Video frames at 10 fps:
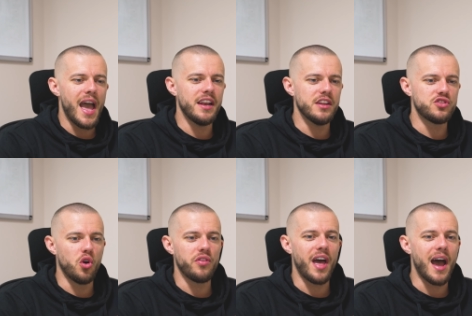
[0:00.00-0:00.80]
And it's
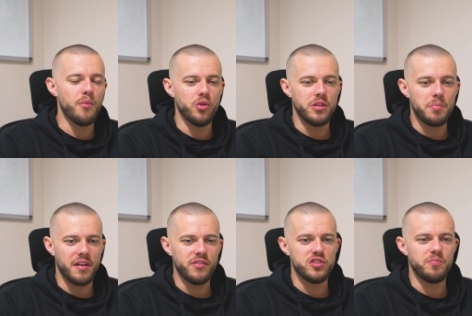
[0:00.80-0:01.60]
not that I want the
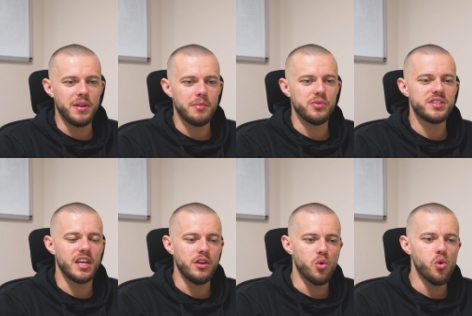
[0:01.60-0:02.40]
privilege of being able to
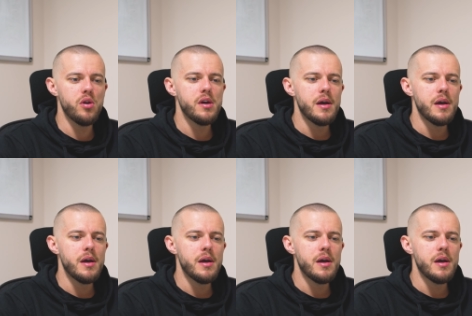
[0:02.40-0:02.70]
say no,